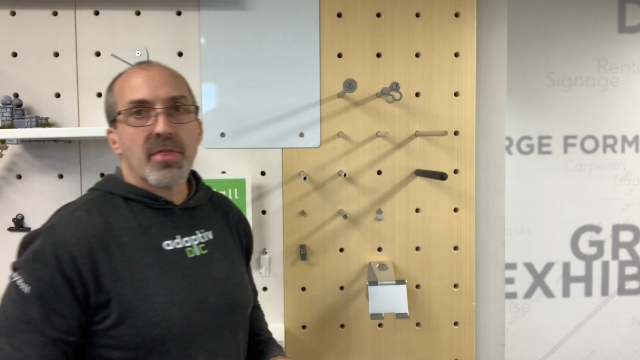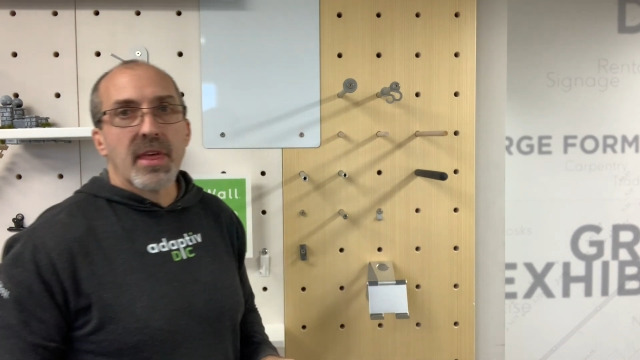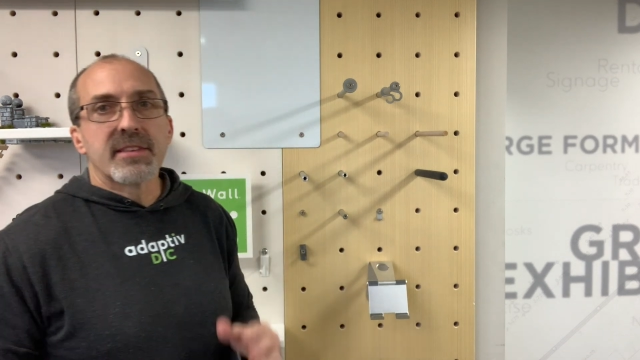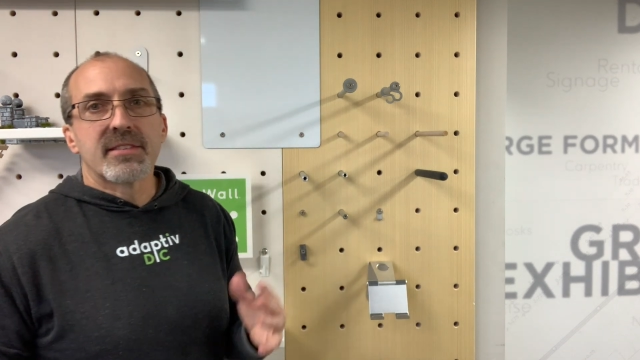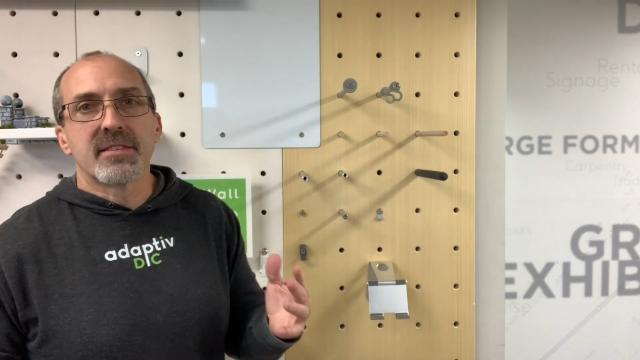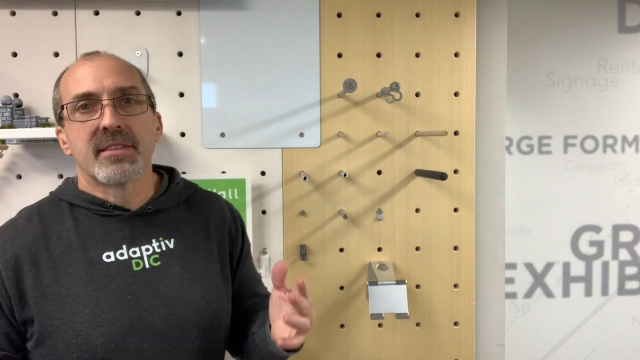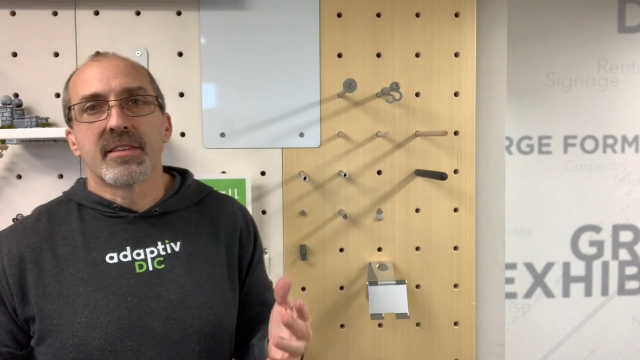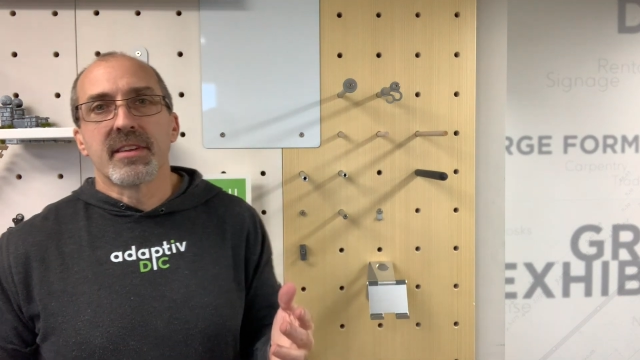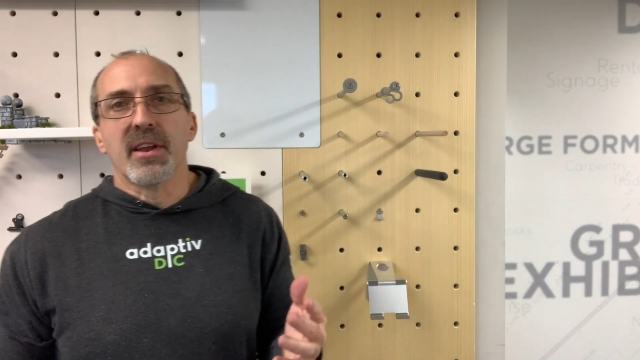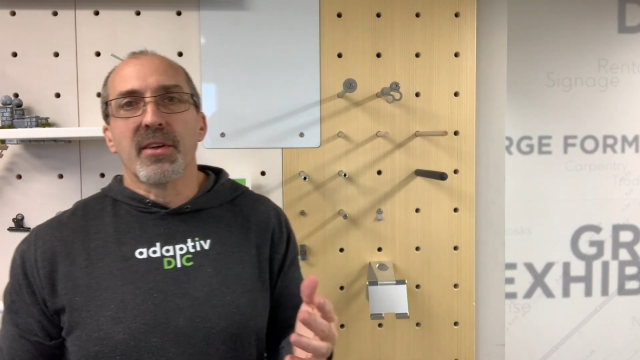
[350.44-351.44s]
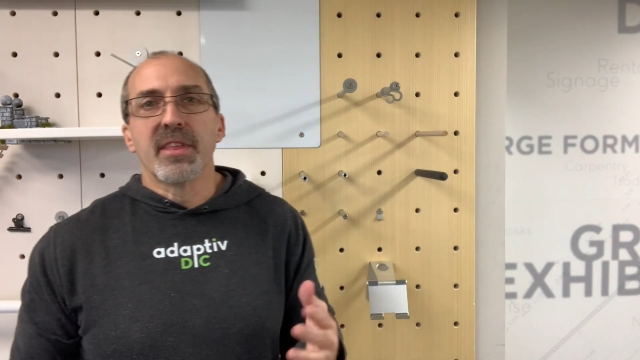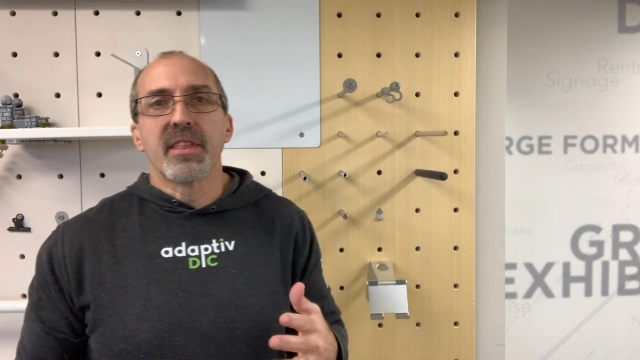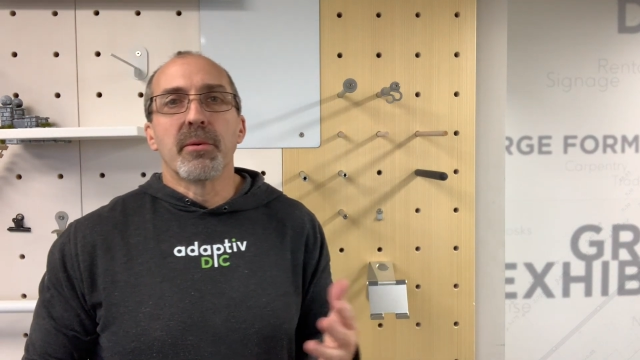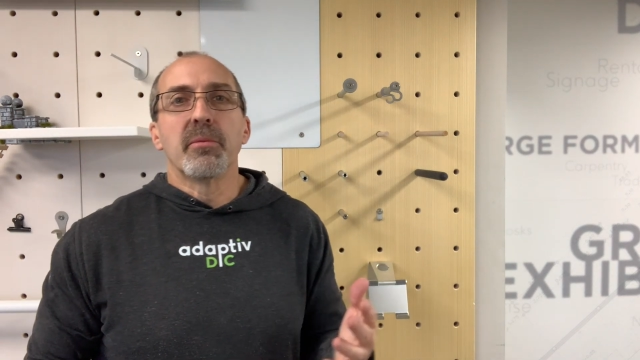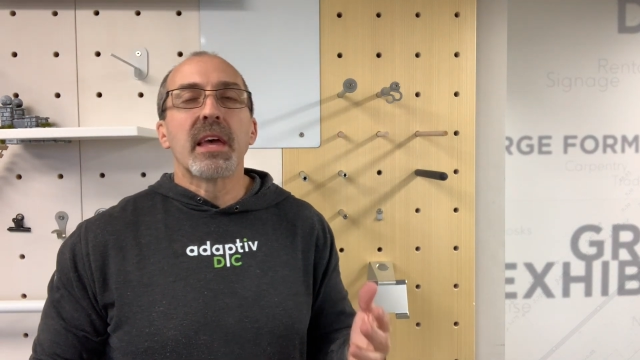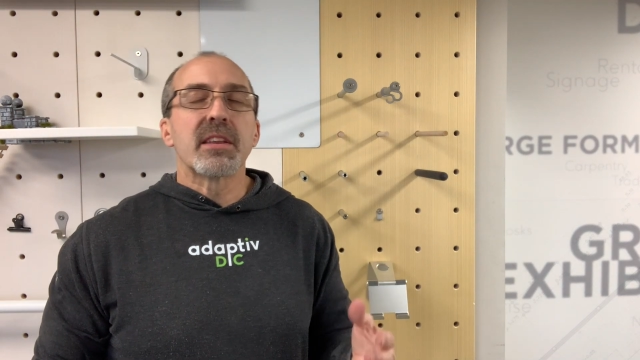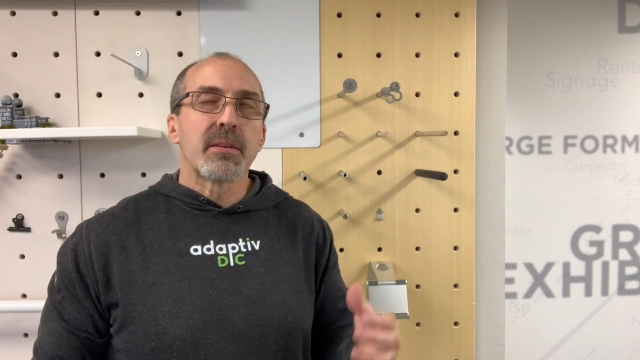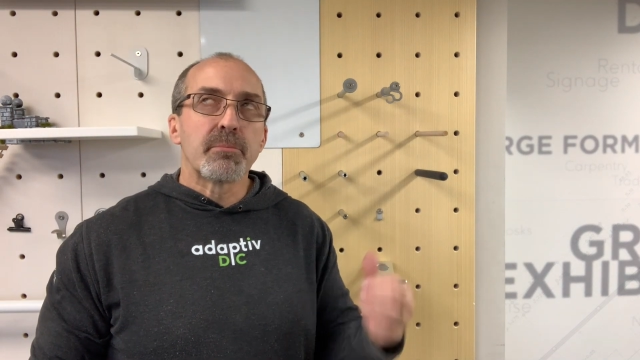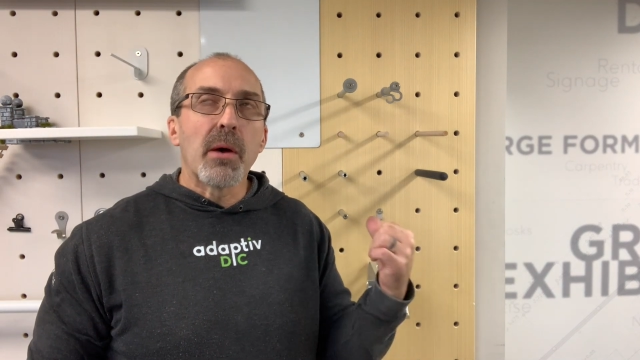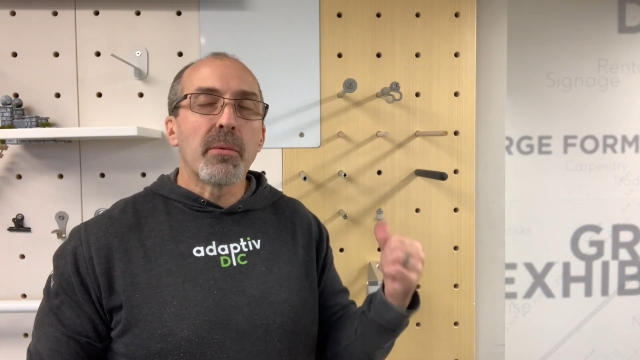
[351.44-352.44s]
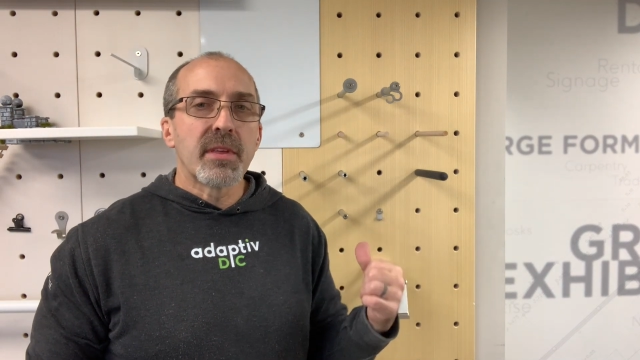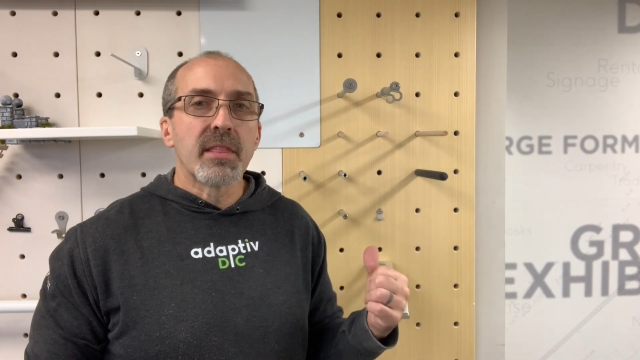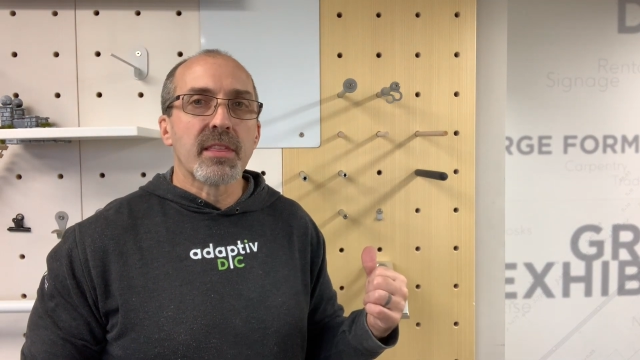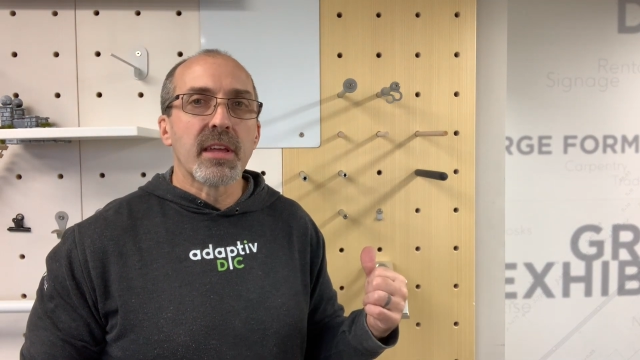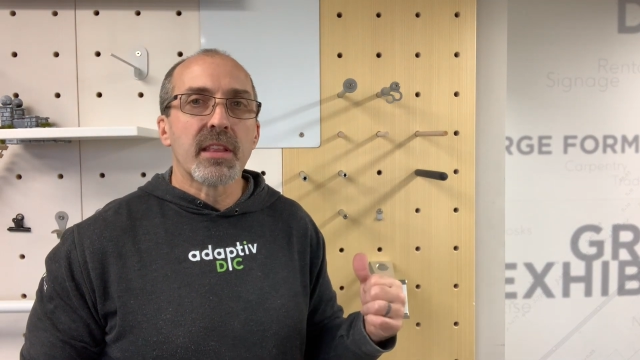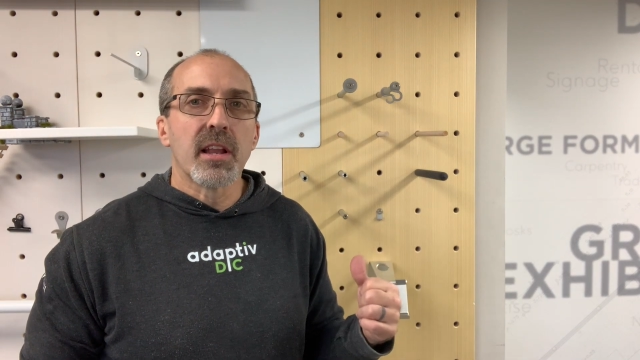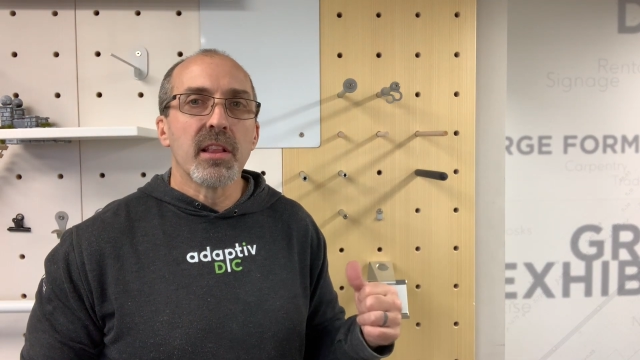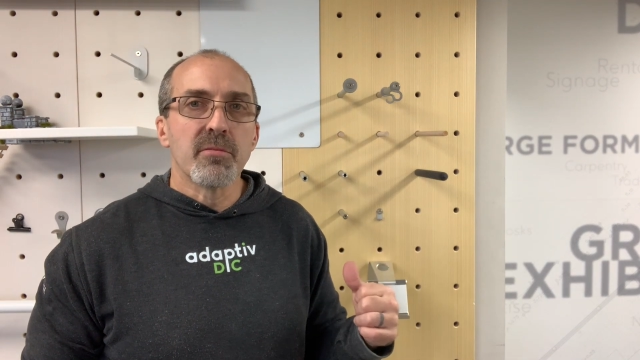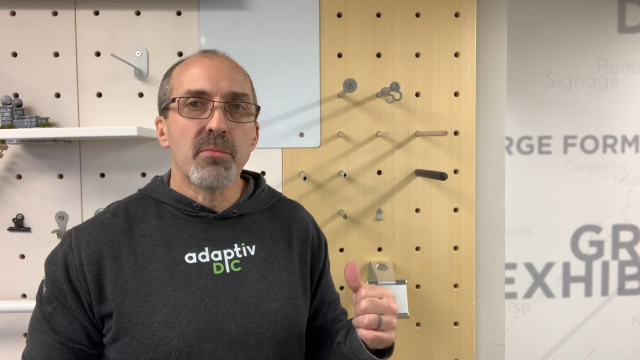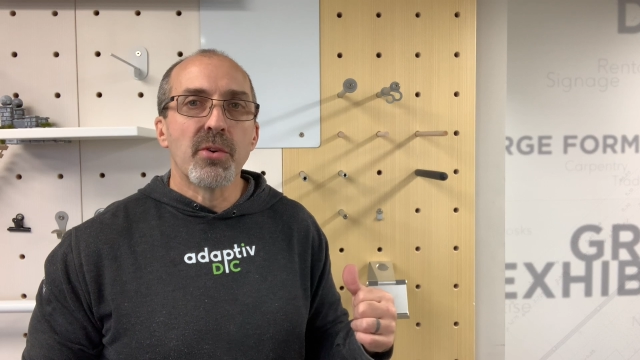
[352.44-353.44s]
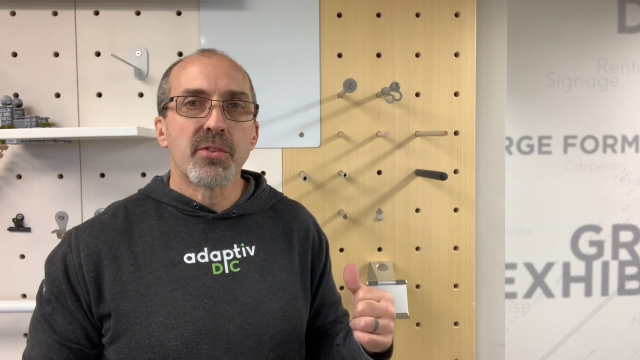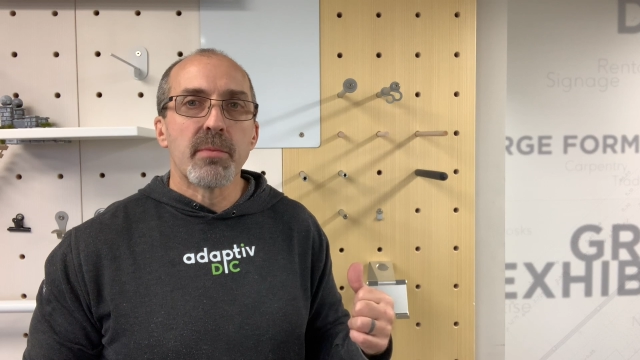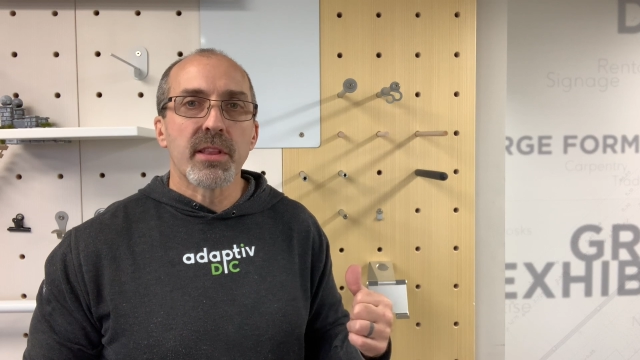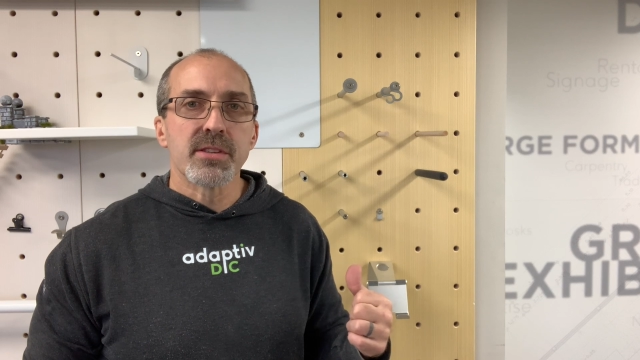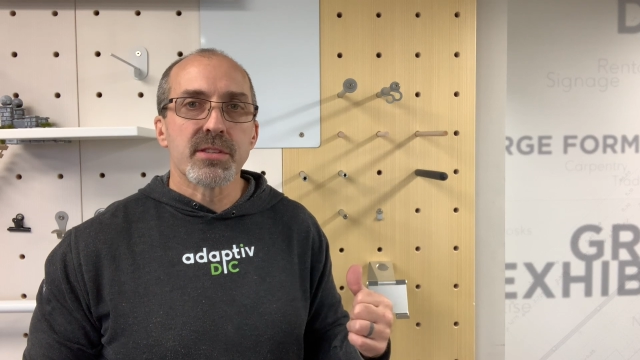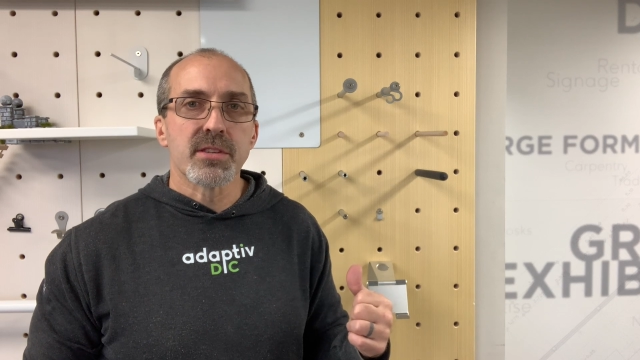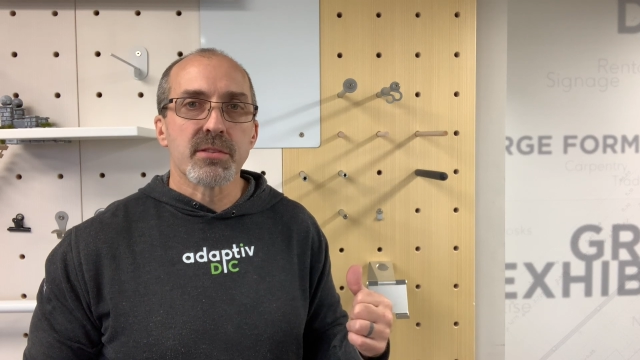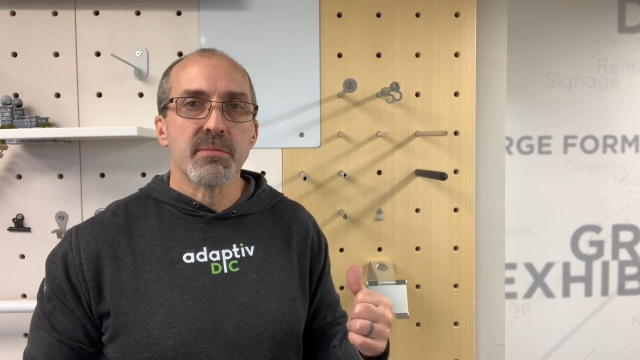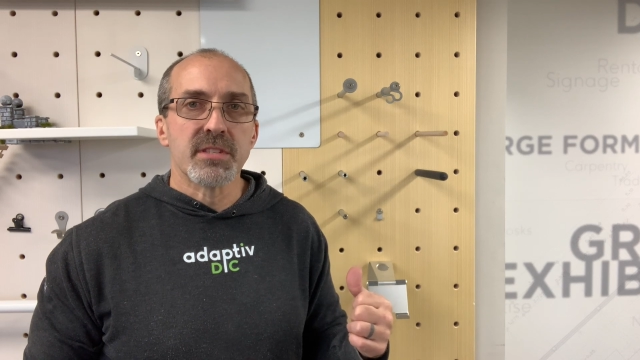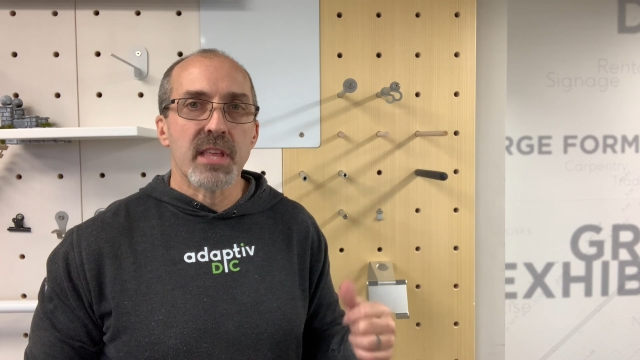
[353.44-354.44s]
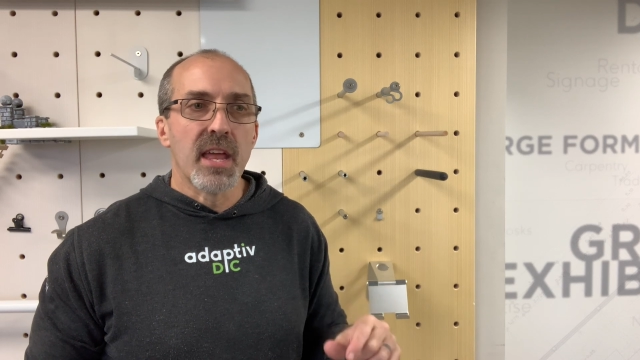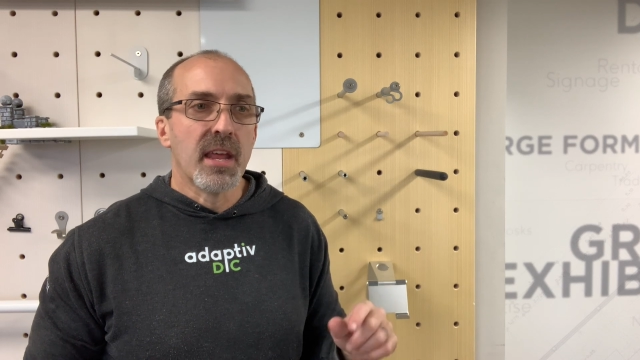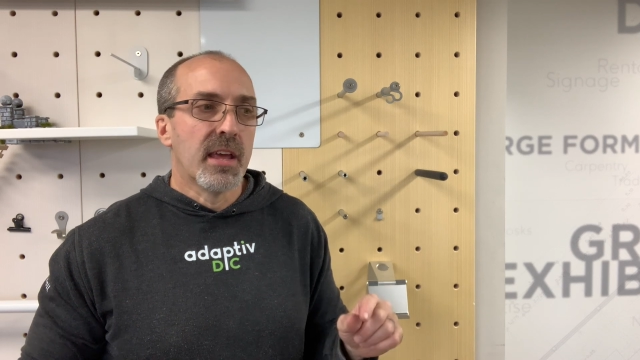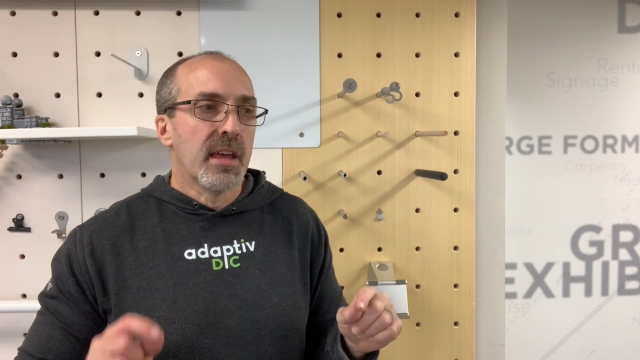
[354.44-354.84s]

that's, you know, that's probably the thing that I love most about the system, is that